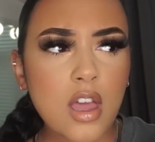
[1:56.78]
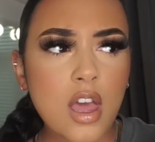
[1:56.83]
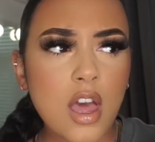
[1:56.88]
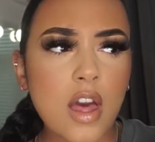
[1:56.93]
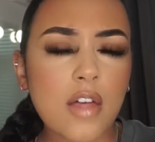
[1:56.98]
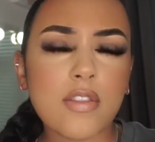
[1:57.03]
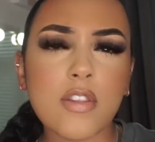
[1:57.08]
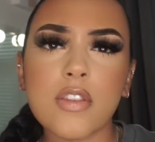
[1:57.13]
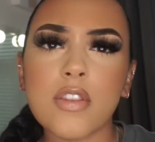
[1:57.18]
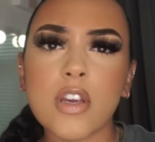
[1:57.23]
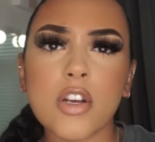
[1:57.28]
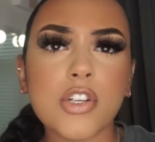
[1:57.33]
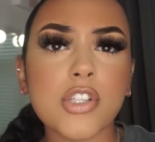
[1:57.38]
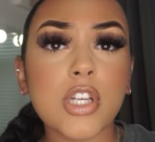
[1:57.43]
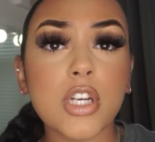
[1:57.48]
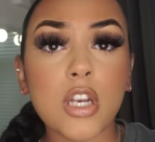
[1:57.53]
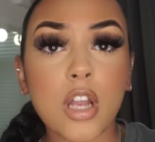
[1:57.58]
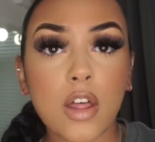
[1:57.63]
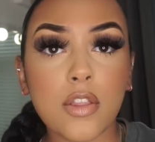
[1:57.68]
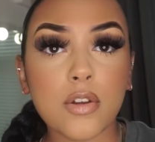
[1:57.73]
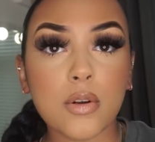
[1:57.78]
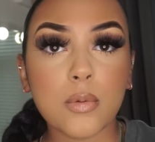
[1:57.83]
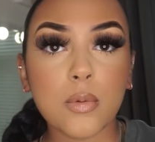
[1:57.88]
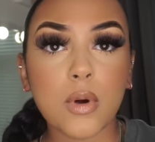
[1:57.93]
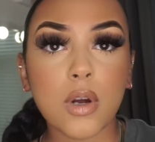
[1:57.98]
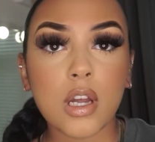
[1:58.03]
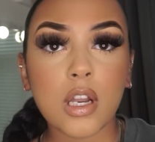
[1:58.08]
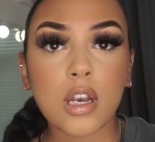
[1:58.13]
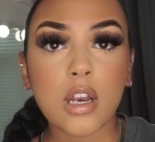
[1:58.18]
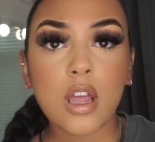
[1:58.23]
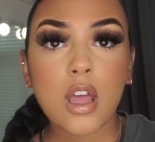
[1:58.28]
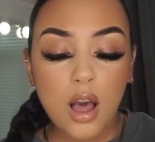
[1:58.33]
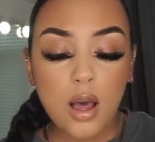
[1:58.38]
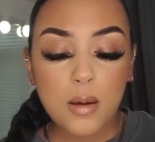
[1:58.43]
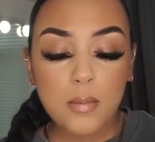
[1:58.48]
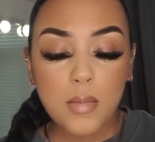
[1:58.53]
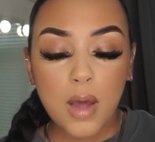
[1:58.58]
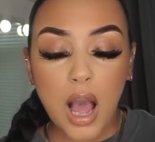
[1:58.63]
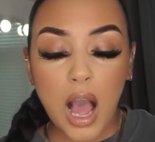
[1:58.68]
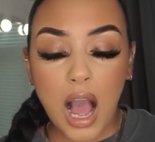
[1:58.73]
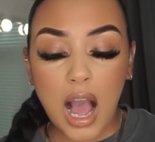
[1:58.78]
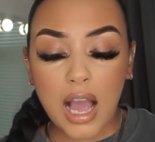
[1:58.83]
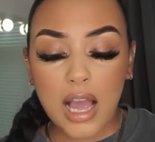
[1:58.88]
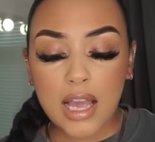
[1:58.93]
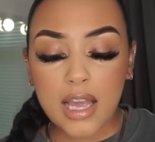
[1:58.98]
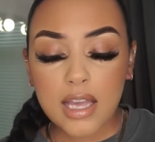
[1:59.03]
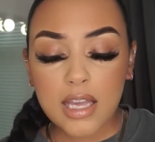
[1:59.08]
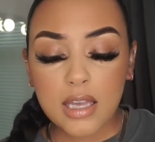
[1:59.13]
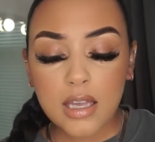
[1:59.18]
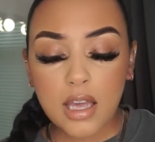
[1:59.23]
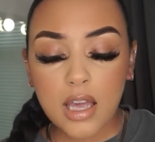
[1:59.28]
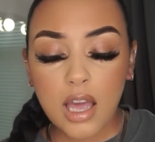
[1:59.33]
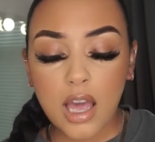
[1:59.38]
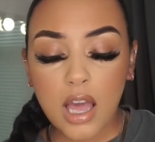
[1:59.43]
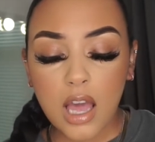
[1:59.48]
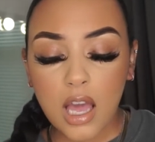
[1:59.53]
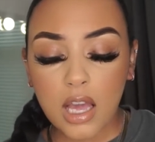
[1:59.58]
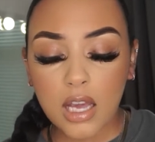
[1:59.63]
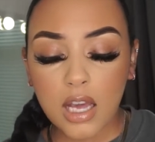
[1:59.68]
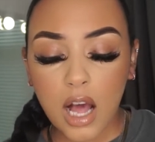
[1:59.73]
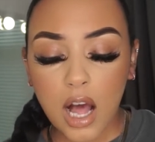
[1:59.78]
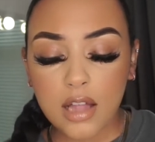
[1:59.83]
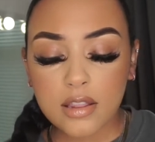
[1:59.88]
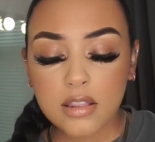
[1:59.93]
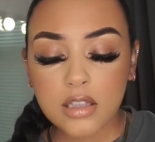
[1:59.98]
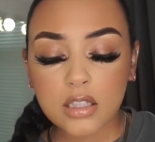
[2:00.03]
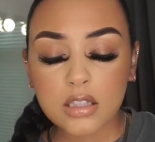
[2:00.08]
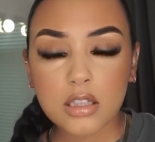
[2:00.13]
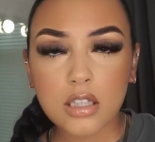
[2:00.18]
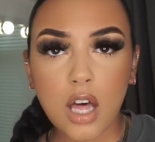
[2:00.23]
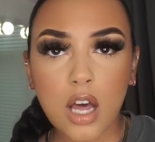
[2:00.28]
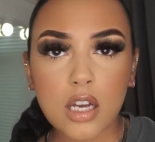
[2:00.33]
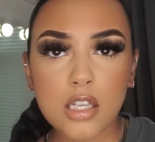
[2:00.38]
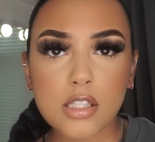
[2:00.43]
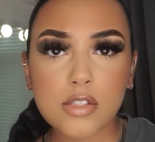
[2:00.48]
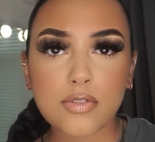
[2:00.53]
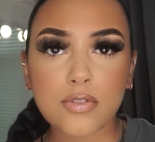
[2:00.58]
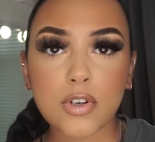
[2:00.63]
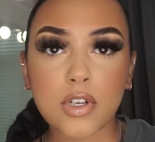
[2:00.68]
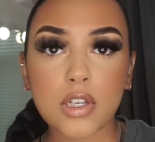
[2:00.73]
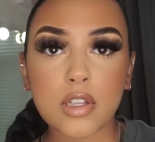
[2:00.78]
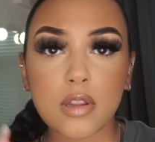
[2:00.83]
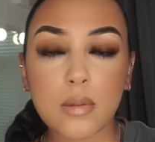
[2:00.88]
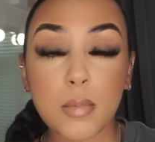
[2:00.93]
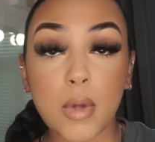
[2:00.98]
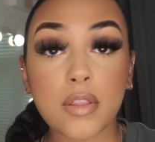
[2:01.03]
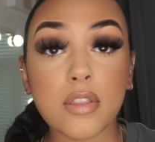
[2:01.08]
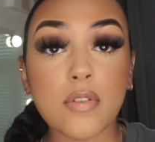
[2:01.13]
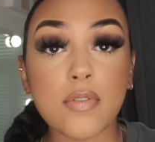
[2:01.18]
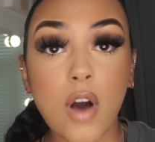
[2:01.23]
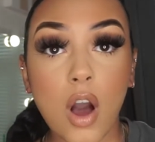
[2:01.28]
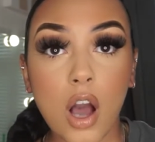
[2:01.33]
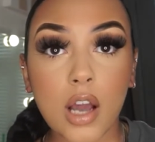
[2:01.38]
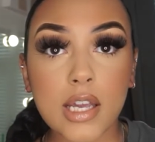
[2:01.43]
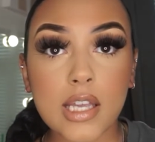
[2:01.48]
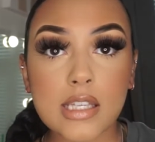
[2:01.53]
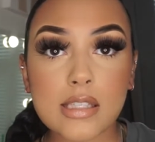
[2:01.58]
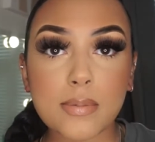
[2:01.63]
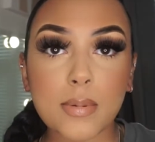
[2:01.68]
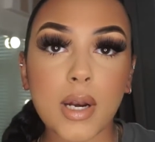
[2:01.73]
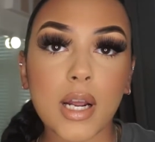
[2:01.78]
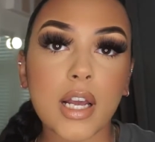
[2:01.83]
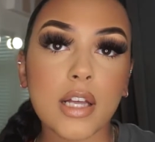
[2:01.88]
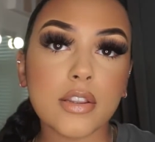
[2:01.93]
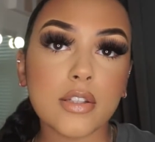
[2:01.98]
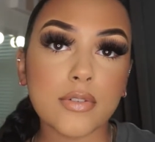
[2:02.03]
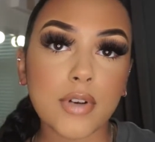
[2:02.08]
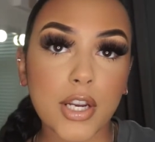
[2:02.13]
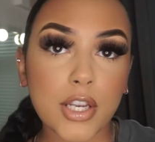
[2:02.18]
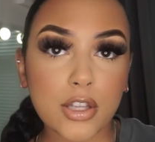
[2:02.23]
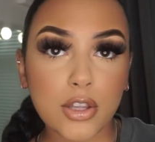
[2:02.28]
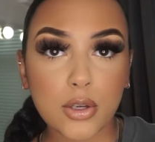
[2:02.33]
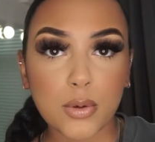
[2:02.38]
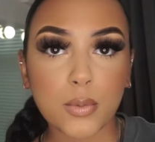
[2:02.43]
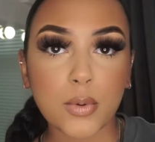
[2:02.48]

and then there's another one. I got the Luxe for the month of August, but I got the regular